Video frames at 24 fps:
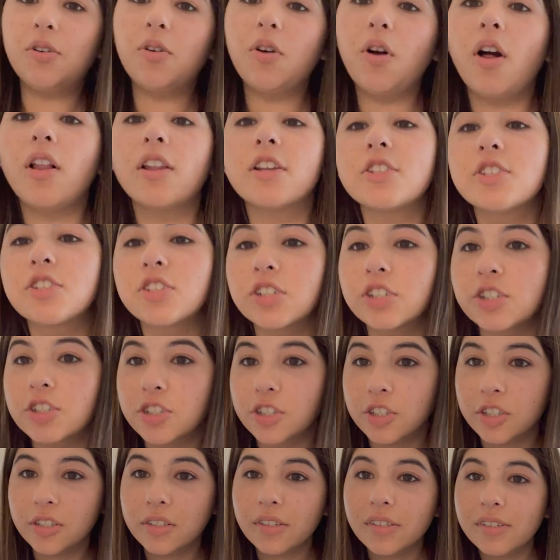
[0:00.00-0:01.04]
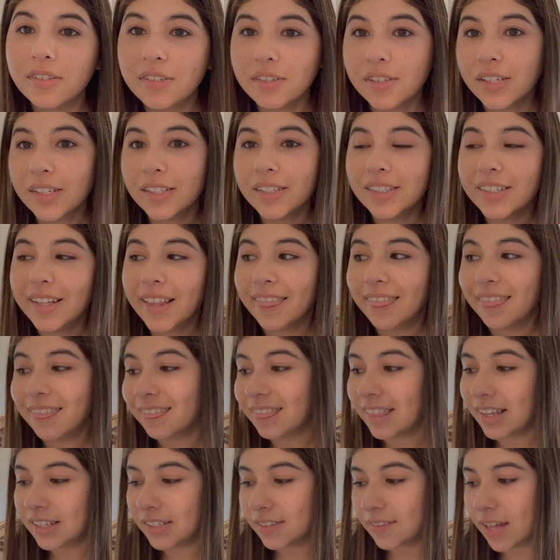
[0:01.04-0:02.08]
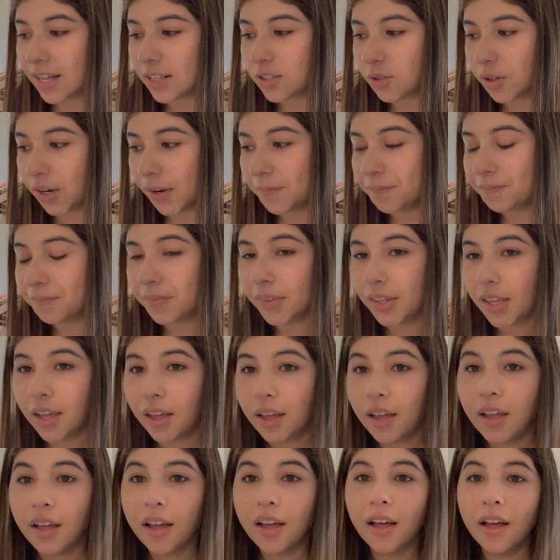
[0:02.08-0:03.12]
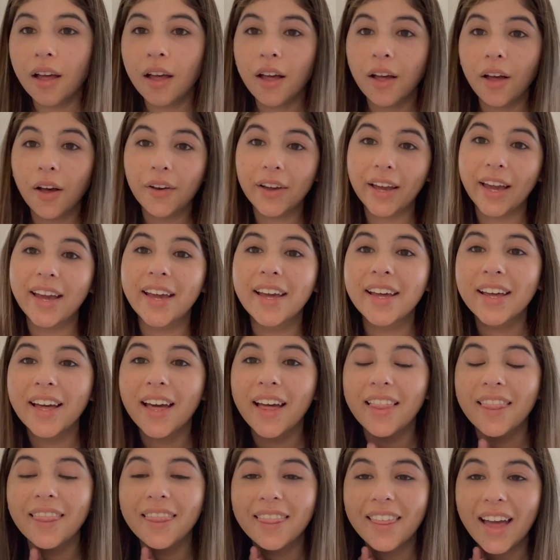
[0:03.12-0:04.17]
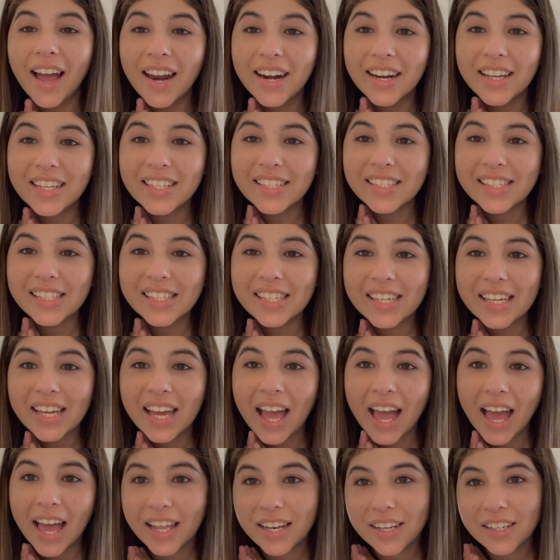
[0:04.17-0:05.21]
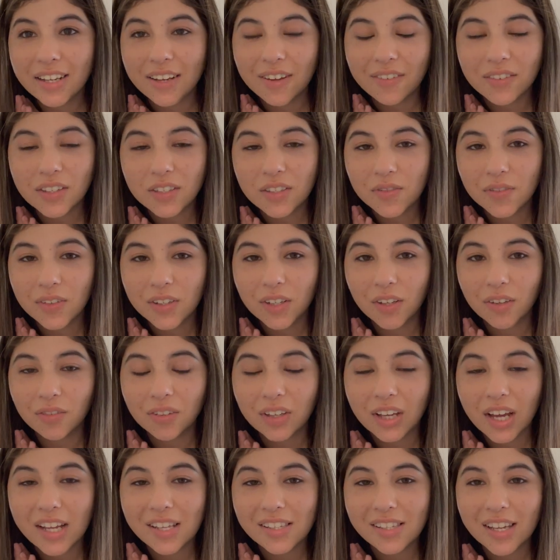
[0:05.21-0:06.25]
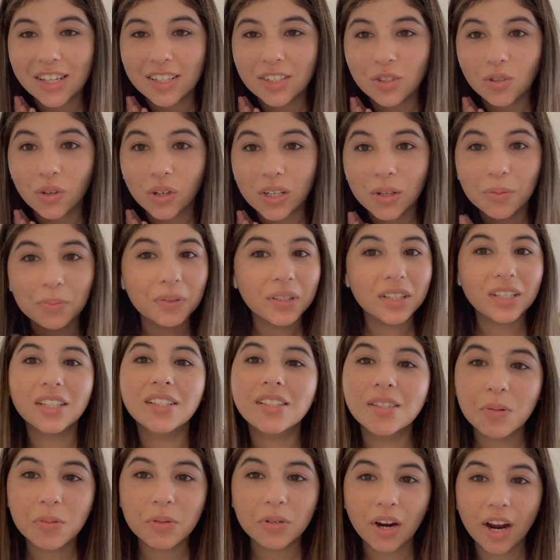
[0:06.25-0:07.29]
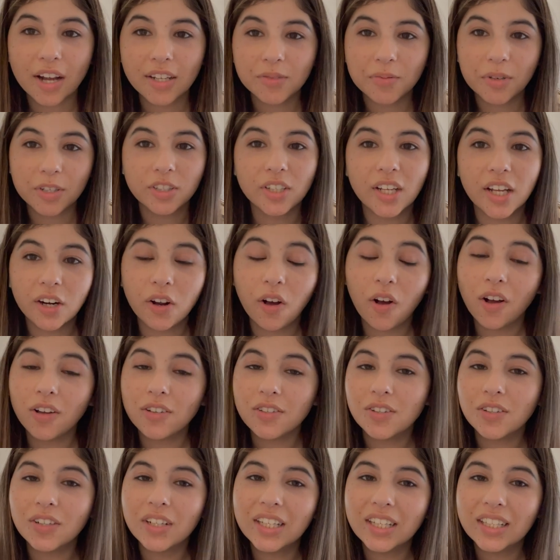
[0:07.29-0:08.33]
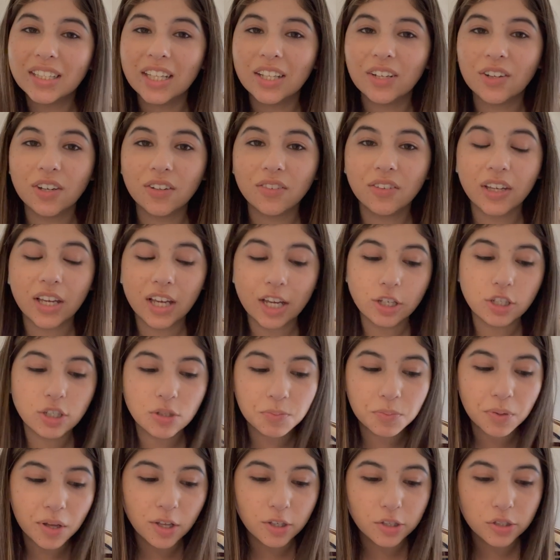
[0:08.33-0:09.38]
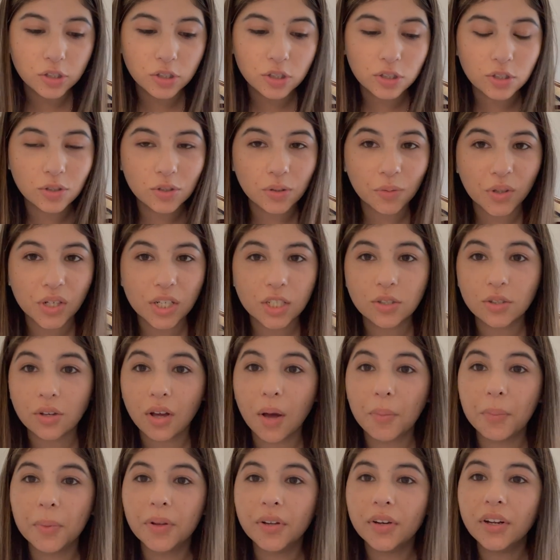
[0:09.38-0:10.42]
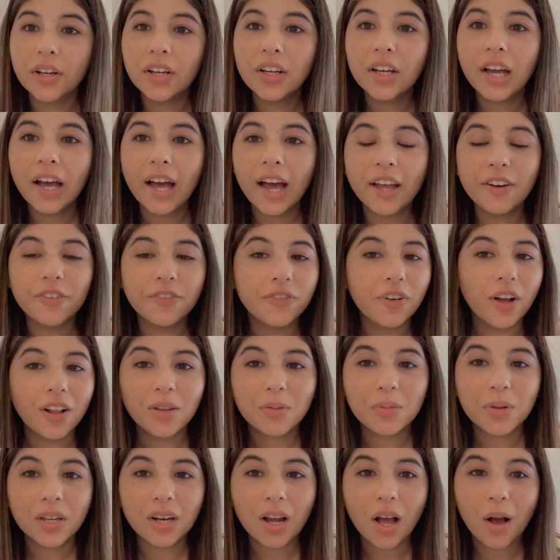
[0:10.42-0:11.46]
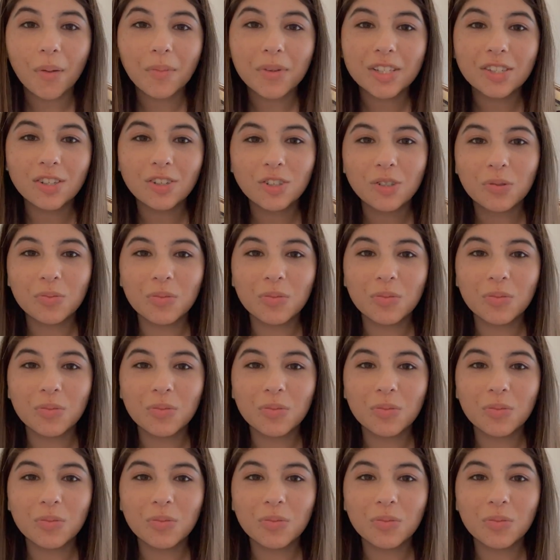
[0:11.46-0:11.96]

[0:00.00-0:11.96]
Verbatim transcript: Hollister shirts and things that type. Okay, that is the end of this video. If you guys enjoyed it, please subscribe to my channel. Also click the notification bell so you do know when I do upload, and follow me on all my social